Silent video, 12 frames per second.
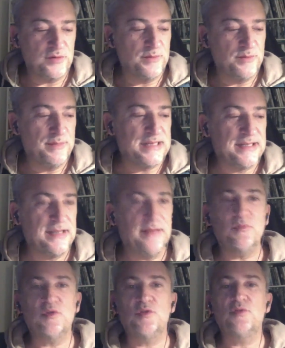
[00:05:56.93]
meet
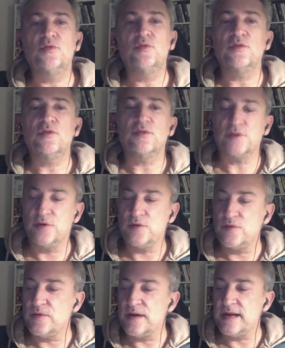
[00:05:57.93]
him 2 years
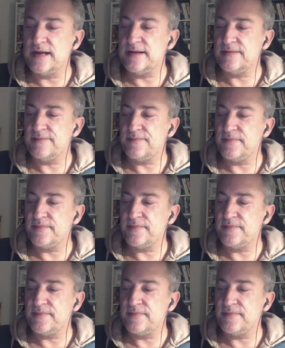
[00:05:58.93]
ago, and